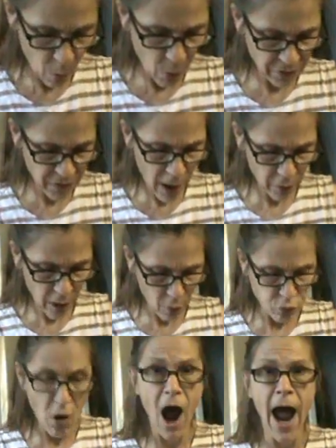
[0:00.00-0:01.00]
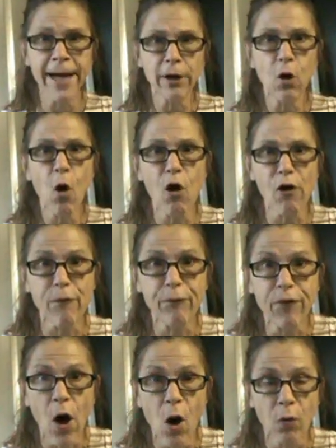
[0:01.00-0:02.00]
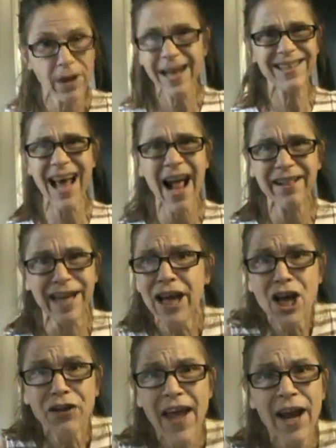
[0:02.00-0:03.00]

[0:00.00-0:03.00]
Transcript: But without a ride or a phone. Exactly.